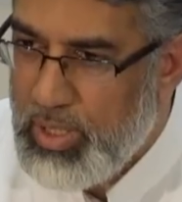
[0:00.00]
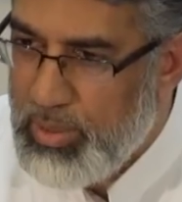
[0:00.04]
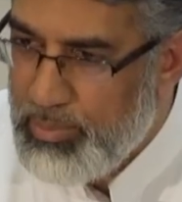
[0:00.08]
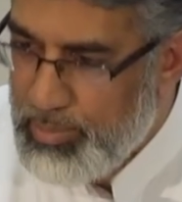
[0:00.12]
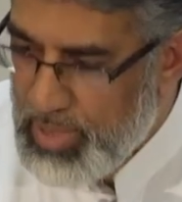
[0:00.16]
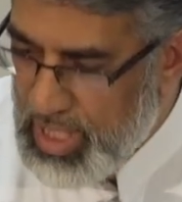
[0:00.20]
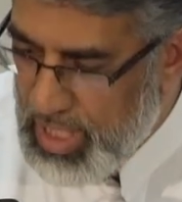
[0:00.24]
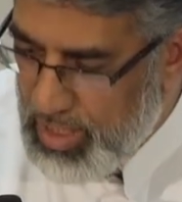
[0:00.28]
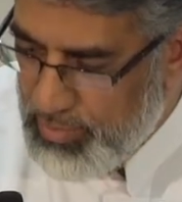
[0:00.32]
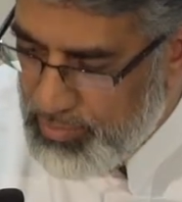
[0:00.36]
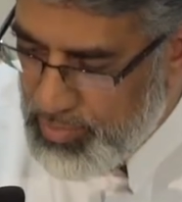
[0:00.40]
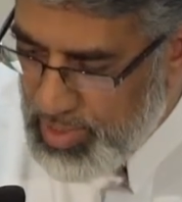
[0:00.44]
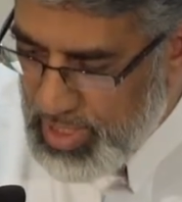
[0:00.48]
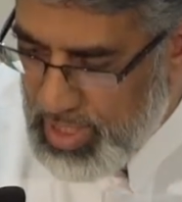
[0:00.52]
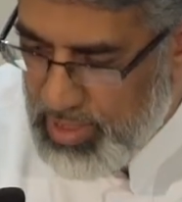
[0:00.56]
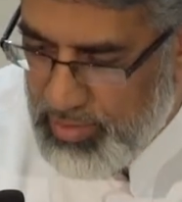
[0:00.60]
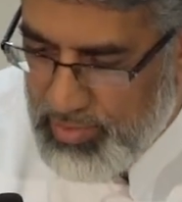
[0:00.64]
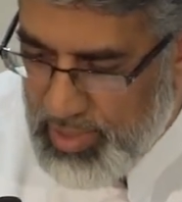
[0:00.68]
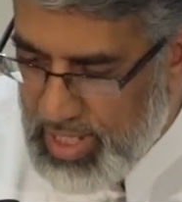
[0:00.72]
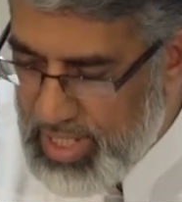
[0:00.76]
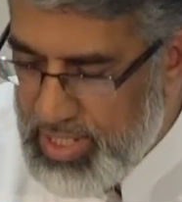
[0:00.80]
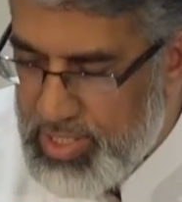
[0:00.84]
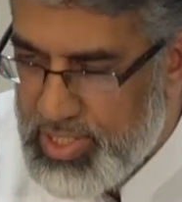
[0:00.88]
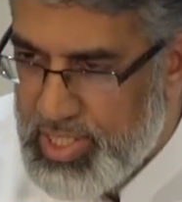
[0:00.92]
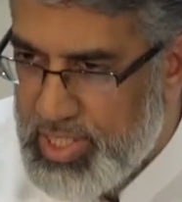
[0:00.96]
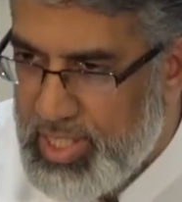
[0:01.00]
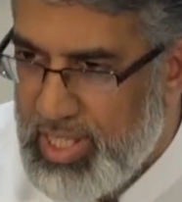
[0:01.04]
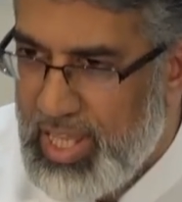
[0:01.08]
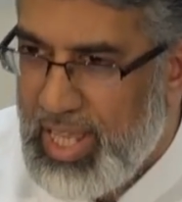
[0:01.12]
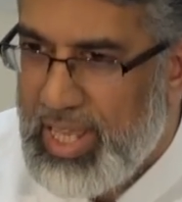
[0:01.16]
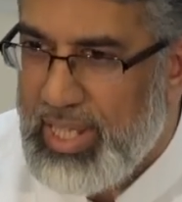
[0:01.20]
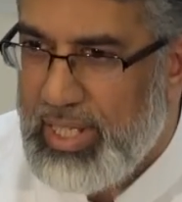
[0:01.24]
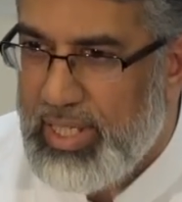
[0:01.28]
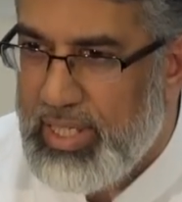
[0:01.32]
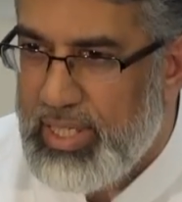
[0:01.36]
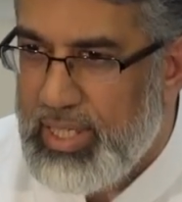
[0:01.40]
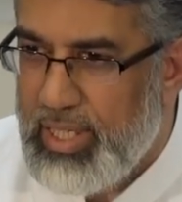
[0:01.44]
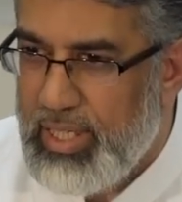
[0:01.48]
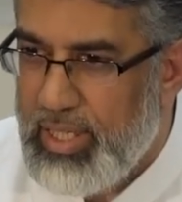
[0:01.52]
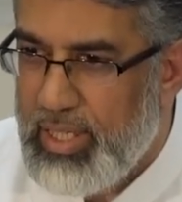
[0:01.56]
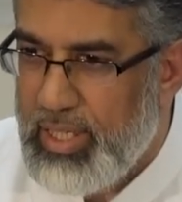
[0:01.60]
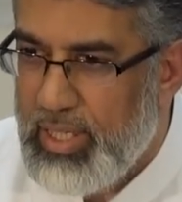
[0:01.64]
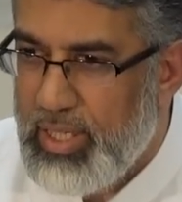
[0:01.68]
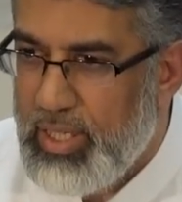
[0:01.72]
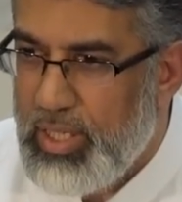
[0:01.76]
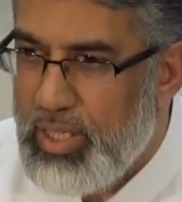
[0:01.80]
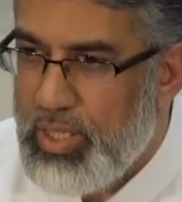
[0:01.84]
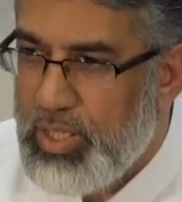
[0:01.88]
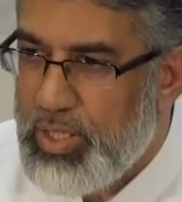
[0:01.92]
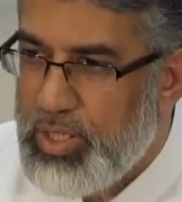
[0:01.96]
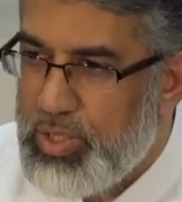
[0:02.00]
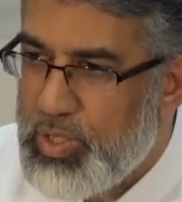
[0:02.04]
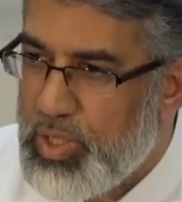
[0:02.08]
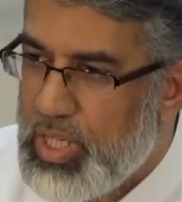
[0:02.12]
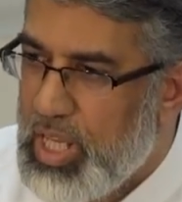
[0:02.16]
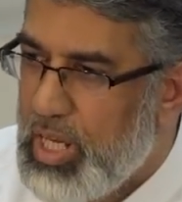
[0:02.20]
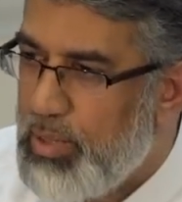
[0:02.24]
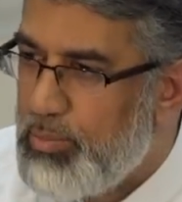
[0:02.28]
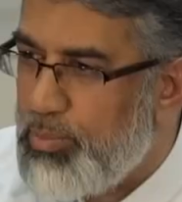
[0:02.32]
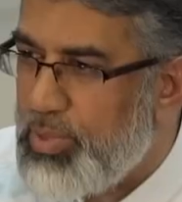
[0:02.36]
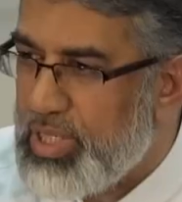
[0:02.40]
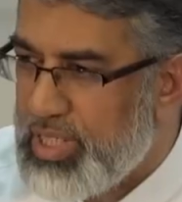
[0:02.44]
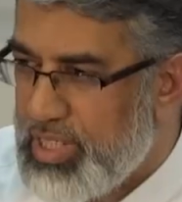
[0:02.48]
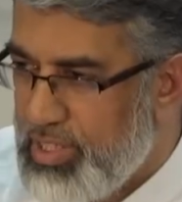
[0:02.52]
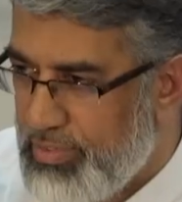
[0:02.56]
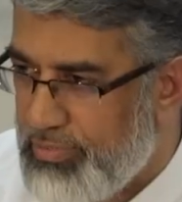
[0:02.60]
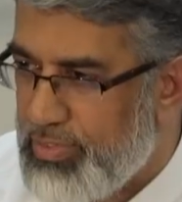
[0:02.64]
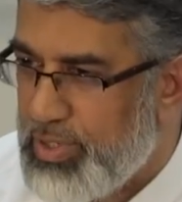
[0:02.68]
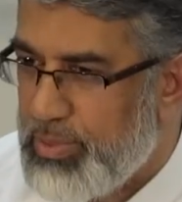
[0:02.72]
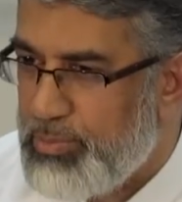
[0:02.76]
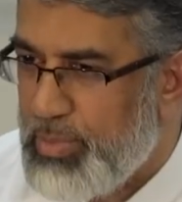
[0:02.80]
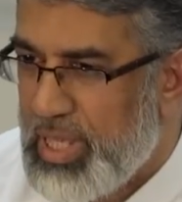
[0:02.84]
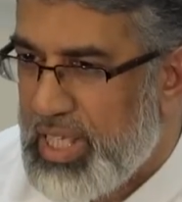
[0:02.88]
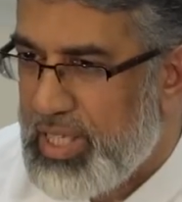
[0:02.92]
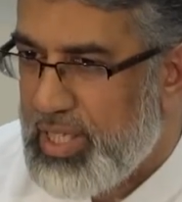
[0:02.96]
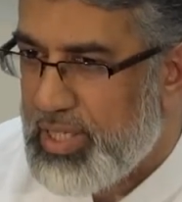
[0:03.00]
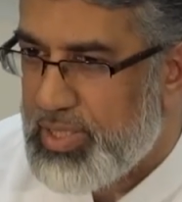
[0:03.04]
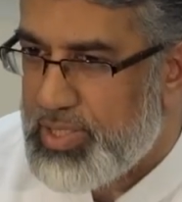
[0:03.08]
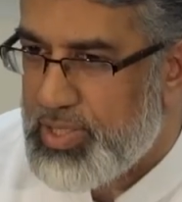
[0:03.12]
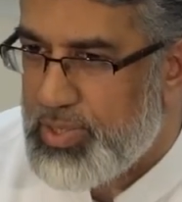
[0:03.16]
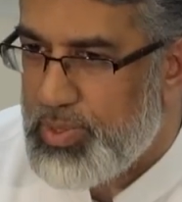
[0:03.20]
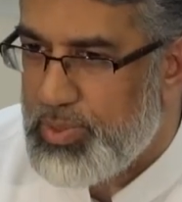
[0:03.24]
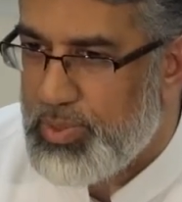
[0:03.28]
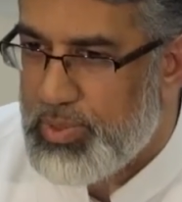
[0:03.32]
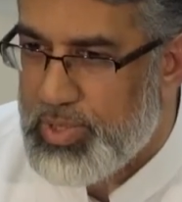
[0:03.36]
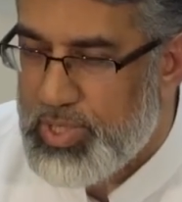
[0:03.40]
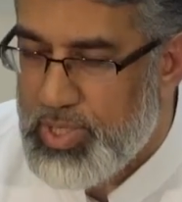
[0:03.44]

be rearranged slightly to come with different meanings too.